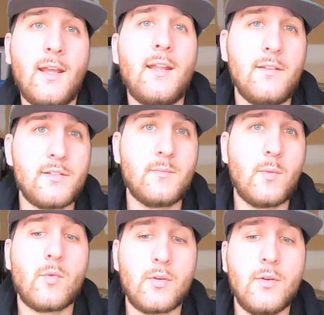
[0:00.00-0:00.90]
And there's gonna
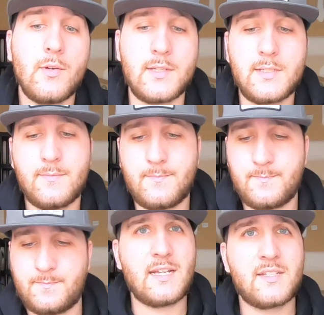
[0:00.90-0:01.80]
be more noise.
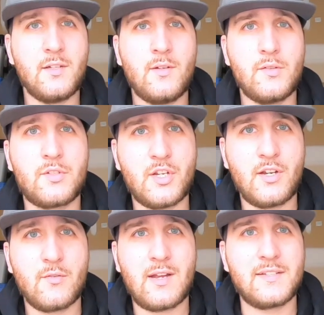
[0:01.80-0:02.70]
I still want to do
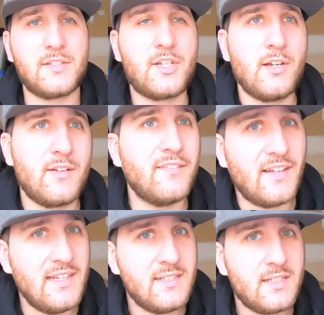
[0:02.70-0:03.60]
charity rides and charity
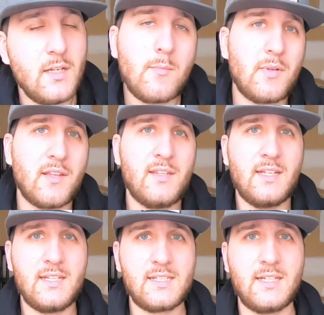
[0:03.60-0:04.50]
events, but the thing
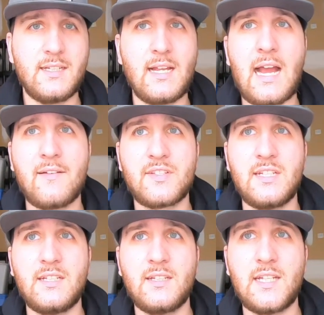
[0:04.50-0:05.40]
is, like,
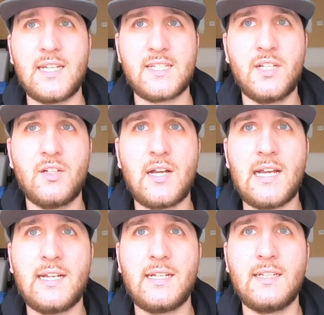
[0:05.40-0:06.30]
obviously until
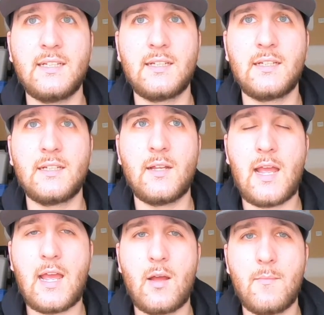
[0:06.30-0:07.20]
I
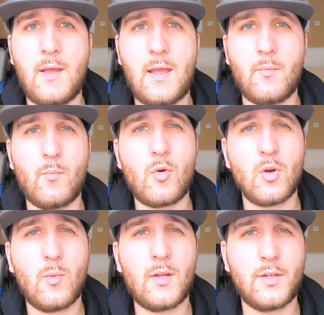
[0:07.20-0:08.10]
and
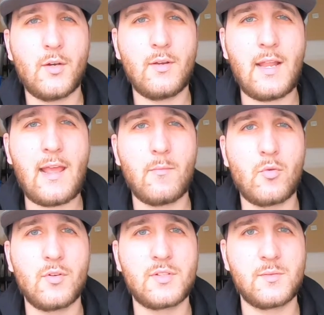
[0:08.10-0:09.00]
more well known and have
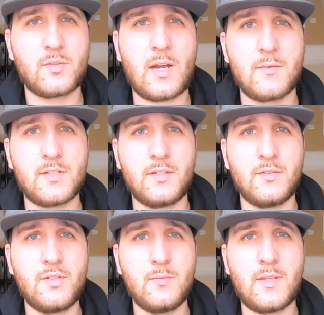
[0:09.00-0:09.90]
more subscribers on
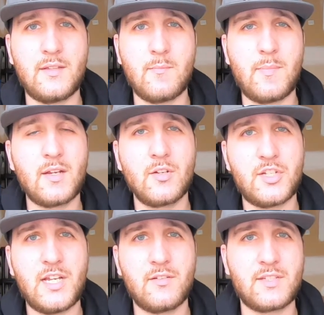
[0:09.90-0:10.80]
YouTube, then the bigger
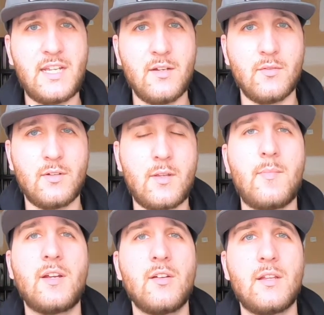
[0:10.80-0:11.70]
channels can't, the
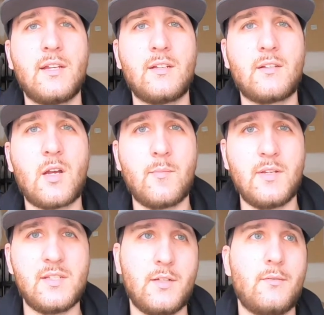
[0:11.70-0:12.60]
bigger like
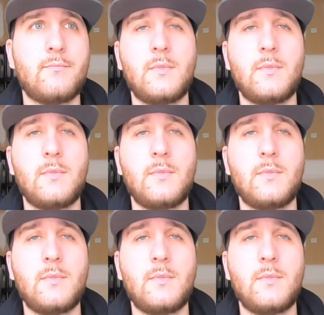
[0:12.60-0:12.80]
companies, you know,